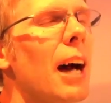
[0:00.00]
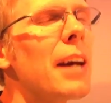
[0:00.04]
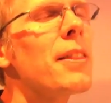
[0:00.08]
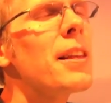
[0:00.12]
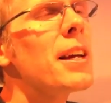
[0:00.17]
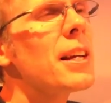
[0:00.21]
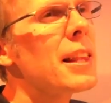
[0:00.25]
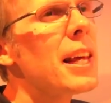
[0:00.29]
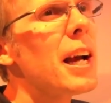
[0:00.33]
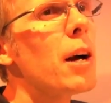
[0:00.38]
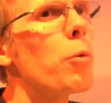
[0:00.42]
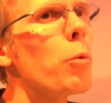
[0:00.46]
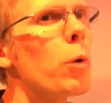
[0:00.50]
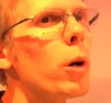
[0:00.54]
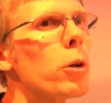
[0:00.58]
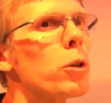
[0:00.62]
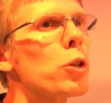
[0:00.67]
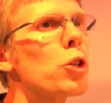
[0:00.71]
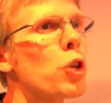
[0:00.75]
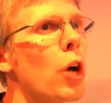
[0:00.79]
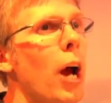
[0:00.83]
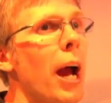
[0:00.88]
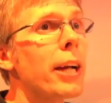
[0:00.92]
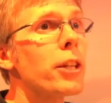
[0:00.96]
I think that will
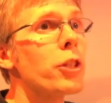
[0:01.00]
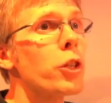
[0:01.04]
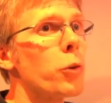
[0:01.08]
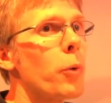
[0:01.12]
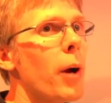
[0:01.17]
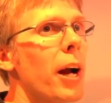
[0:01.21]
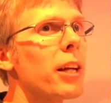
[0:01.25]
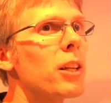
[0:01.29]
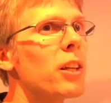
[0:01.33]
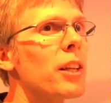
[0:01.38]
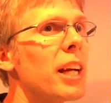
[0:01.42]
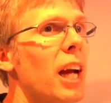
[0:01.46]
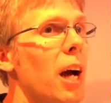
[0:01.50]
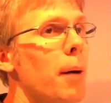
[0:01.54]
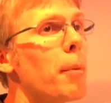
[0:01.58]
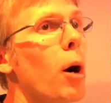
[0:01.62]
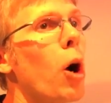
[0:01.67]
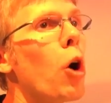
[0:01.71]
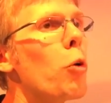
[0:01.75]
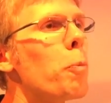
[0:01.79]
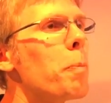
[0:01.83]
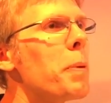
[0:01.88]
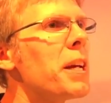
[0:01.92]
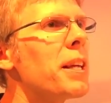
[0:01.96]
track directly. I'm
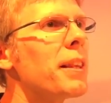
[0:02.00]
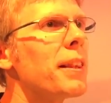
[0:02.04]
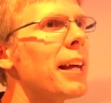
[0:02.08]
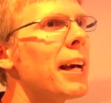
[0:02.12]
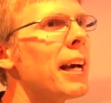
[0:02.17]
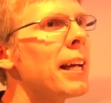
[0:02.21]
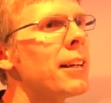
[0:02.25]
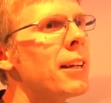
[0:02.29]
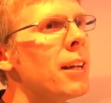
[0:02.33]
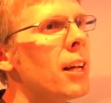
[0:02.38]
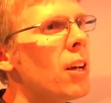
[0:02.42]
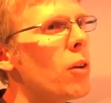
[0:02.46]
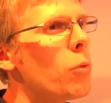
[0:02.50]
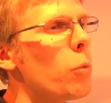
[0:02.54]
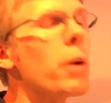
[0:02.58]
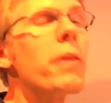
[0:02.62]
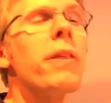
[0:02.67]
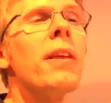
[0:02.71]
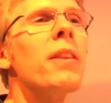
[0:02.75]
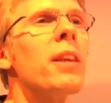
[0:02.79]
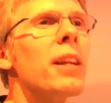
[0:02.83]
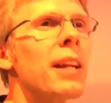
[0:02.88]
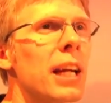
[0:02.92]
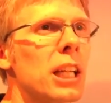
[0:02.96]
hoping that
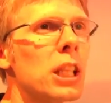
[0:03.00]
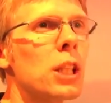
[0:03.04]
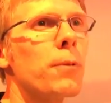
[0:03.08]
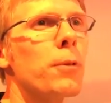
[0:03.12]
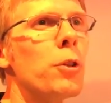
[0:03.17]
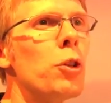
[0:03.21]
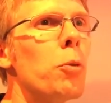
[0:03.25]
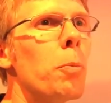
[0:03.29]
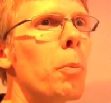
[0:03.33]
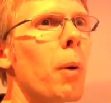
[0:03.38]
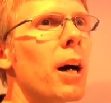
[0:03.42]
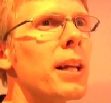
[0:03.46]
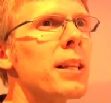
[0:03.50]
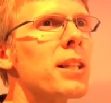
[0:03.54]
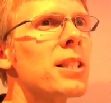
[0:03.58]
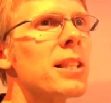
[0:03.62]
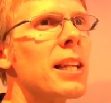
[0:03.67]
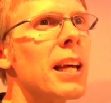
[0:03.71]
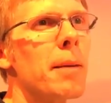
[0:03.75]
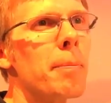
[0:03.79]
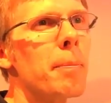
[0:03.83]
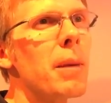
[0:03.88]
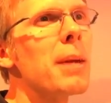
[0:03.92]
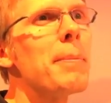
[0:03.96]
within the next few months
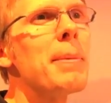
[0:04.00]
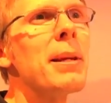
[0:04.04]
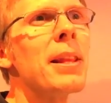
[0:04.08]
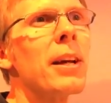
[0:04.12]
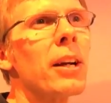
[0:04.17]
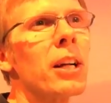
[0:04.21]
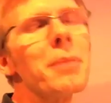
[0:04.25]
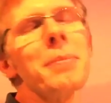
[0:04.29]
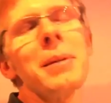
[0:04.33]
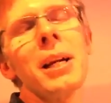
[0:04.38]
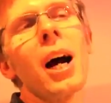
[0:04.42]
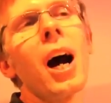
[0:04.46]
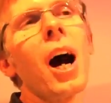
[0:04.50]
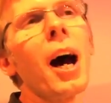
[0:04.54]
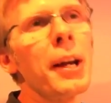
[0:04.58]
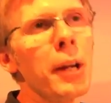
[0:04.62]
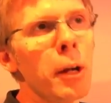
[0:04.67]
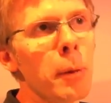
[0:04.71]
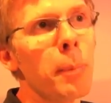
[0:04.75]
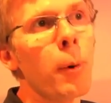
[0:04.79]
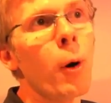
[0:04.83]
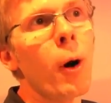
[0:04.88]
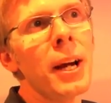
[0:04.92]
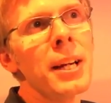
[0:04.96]
that maybe there could be a
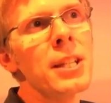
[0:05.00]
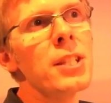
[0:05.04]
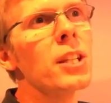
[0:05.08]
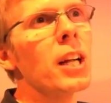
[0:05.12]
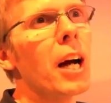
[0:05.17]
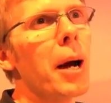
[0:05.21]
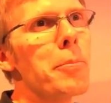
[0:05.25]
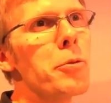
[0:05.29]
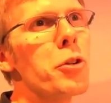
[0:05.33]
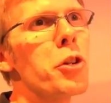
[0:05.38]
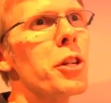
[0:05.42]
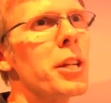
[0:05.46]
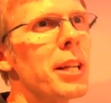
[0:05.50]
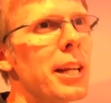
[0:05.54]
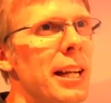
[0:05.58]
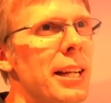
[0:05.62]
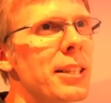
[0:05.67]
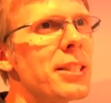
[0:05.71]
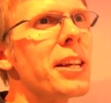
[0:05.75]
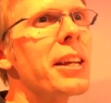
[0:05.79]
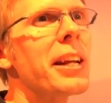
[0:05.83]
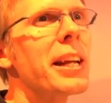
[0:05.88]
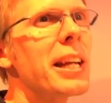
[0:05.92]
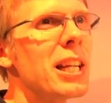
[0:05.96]
higher priced option to get
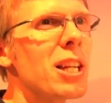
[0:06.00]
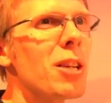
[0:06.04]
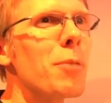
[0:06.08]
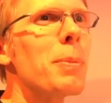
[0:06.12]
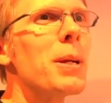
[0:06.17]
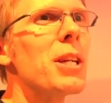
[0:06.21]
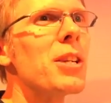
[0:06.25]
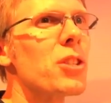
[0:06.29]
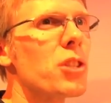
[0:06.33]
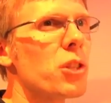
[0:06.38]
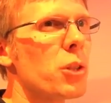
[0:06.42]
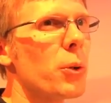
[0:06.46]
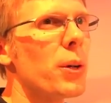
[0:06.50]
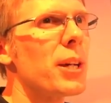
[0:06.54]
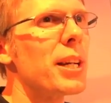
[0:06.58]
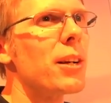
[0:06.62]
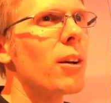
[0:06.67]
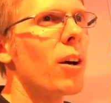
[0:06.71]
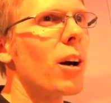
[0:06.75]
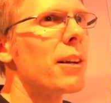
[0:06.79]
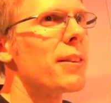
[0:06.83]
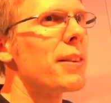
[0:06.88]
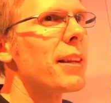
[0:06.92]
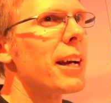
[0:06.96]
a 1080p
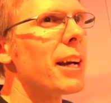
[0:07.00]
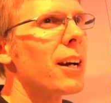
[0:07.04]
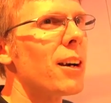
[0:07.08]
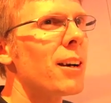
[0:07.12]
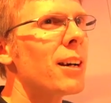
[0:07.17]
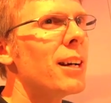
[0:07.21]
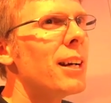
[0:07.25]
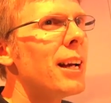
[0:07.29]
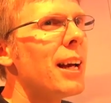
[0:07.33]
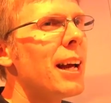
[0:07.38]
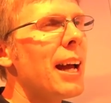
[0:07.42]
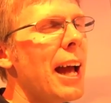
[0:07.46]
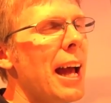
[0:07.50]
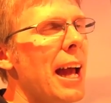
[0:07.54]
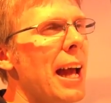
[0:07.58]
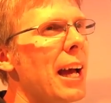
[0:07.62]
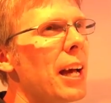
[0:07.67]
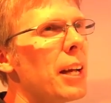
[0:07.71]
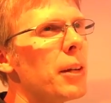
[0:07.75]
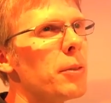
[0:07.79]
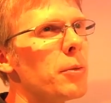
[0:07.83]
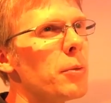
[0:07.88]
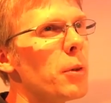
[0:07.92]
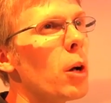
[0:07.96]
screen on there.
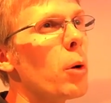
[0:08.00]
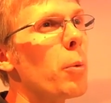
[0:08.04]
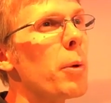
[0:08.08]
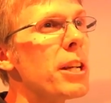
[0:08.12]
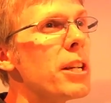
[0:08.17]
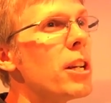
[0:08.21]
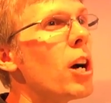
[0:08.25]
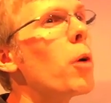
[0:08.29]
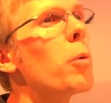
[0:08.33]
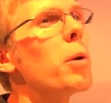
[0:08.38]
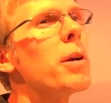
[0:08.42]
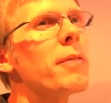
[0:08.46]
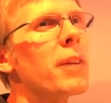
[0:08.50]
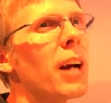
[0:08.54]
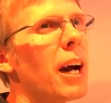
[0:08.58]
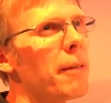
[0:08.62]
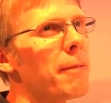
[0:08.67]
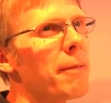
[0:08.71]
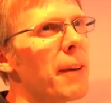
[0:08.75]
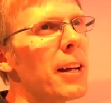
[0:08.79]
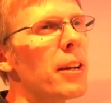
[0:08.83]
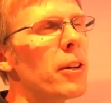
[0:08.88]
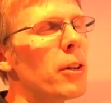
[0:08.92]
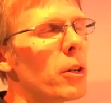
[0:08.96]
And we know we've
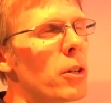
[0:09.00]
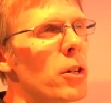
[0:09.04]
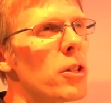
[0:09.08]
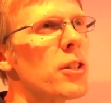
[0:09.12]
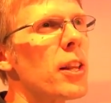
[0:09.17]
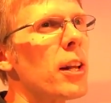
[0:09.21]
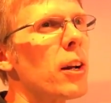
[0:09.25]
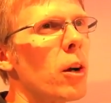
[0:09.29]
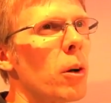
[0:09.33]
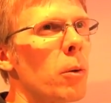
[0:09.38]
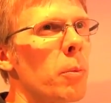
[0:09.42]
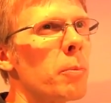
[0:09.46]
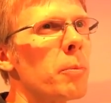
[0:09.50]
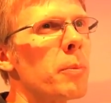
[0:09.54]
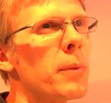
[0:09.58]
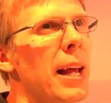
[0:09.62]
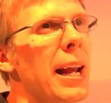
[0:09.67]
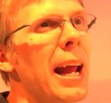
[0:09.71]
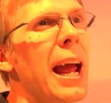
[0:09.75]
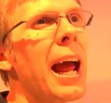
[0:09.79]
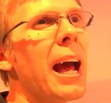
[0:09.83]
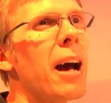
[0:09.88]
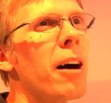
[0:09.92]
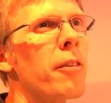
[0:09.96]
got vendors that
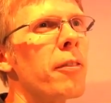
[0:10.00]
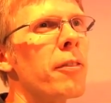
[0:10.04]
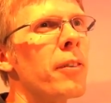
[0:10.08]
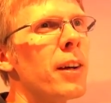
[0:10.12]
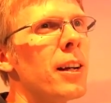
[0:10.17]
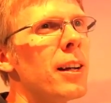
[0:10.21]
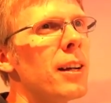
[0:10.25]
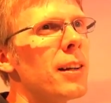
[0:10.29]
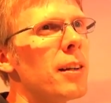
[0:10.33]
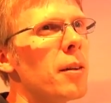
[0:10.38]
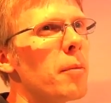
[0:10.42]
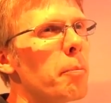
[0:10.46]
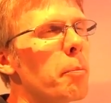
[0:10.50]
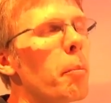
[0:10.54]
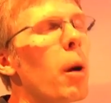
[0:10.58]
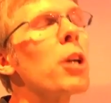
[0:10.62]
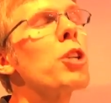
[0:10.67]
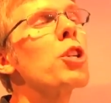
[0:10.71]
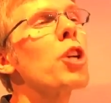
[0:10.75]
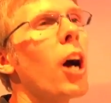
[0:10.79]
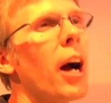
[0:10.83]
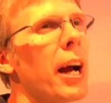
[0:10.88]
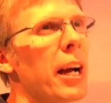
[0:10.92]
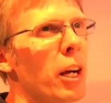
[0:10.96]
have
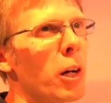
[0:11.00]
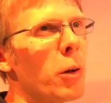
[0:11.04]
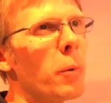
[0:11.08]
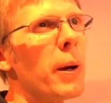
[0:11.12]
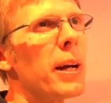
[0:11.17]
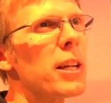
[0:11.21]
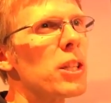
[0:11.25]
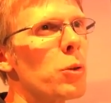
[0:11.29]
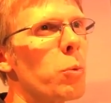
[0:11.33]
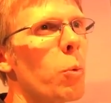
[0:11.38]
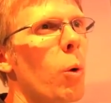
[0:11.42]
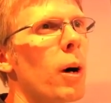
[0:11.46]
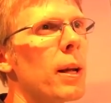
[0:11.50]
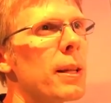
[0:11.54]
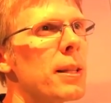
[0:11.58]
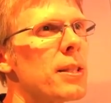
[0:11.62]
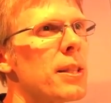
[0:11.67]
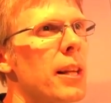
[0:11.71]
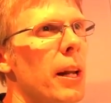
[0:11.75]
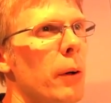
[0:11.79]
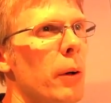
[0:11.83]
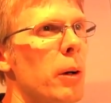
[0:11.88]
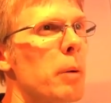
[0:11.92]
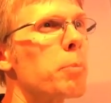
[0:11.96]
much higher res
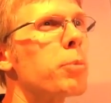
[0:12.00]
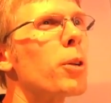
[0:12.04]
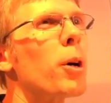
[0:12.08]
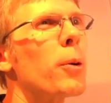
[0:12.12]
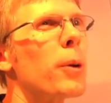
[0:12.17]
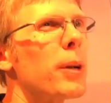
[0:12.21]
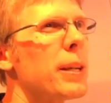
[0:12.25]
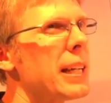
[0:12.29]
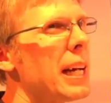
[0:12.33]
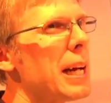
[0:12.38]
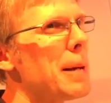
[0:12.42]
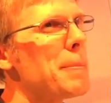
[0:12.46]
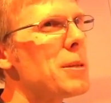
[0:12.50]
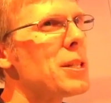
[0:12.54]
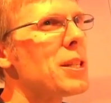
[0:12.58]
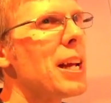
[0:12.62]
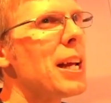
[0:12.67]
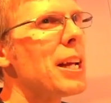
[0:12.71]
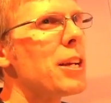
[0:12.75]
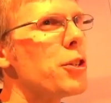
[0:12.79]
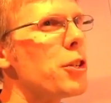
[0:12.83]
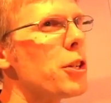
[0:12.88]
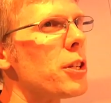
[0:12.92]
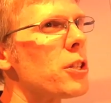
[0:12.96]
ones that are in prototype
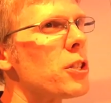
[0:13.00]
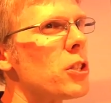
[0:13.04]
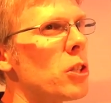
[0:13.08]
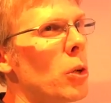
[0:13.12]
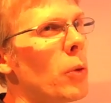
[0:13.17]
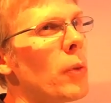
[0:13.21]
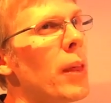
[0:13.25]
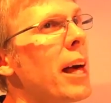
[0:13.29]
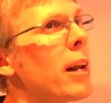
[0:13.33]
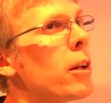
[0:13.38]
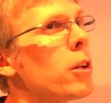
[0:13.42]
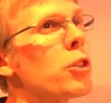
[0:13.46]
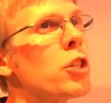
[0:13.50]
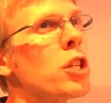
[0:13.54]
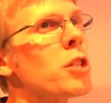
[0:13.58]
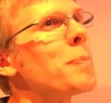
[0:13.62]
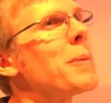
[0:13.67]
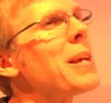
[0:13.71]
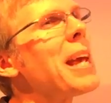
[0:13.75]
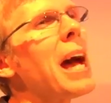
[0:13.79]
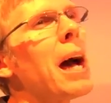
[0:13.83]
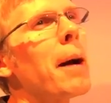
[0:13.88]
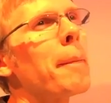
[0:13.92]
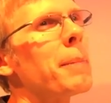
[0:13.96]
stages, so that'll
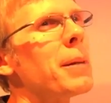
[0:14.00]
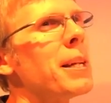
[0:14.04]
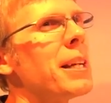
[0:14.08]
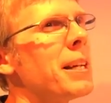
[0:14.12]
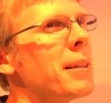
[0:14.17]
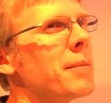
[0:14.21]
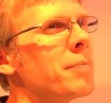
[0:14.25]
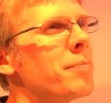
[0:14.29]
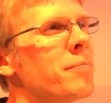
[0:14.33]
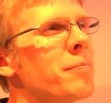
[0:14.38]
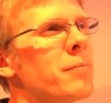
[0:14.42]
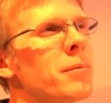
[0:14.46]
just be happening